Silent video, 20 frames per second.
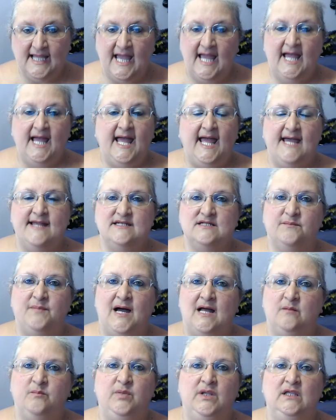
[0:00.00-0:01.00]
and
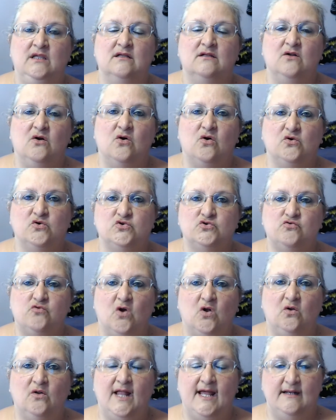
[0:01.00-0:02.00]
about being in
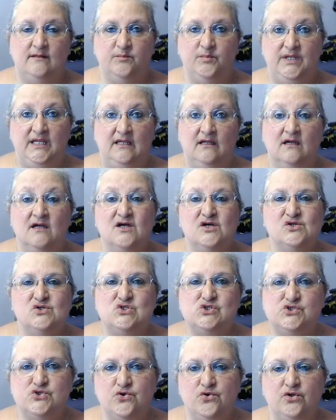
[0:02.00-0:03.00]
control and being
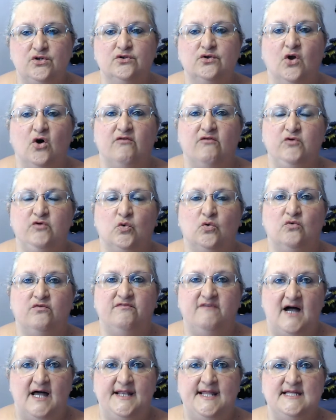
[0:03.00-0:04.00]
certain of your
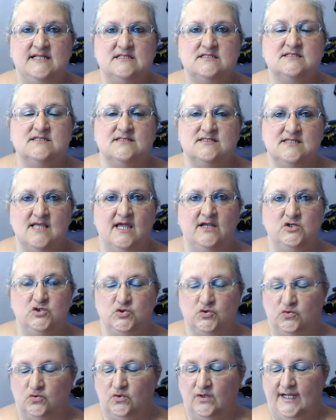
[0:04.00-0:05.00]
finances and
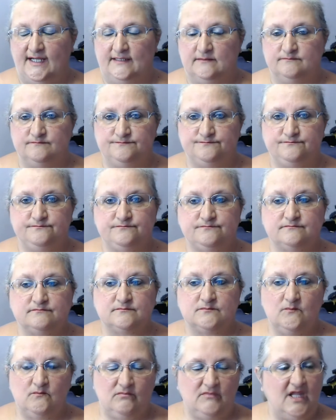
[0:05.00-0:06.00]
your
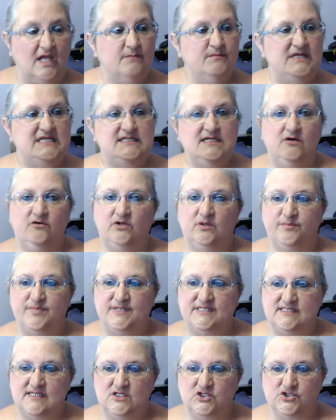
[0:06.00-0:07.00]
material
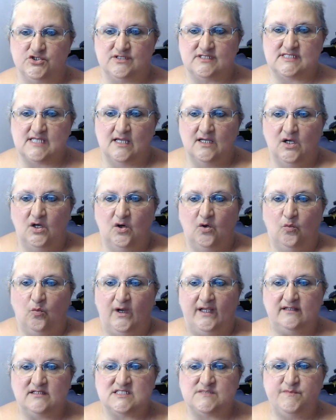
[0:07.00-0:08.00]
possessions.
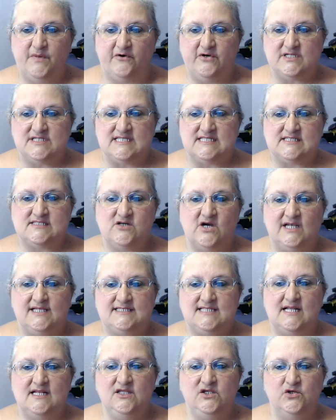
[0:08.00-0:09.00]
Whale spirit is
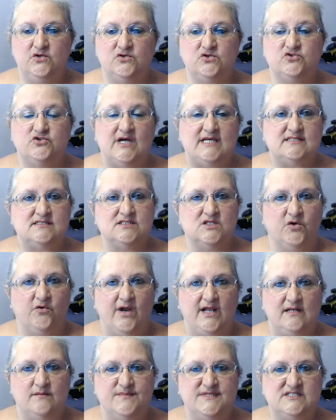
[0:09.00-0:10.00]
telling you to trust the
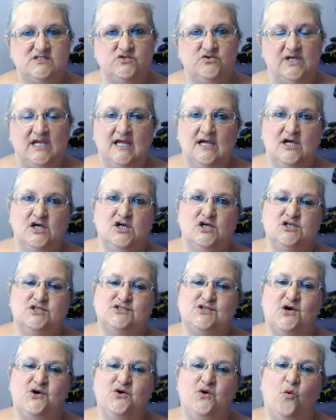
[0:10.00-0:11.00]
great mystery.
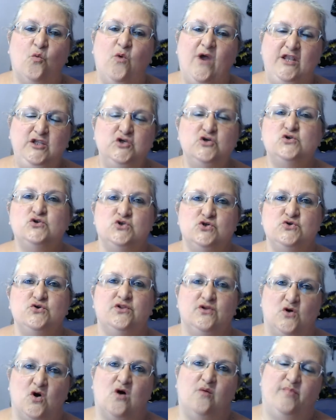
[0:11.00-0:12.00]
So when you do the
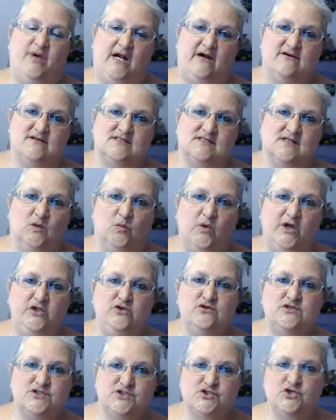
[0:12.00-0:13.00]
comparison, when you
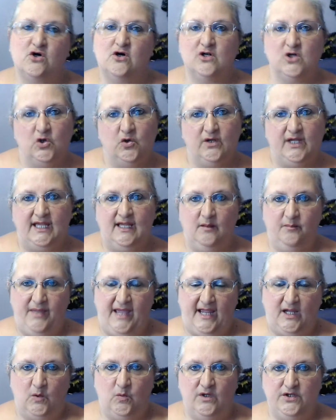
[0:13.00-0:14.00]
start looking
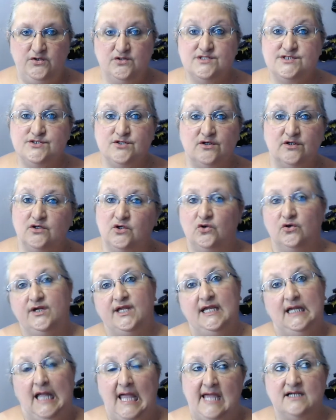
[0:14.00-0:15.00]
back, when you start
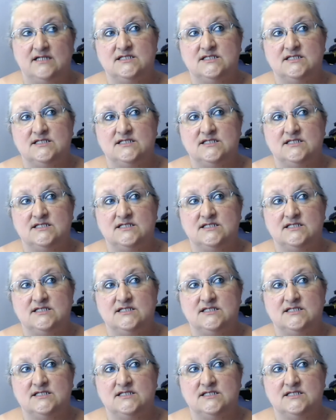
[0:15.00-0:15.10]
looking at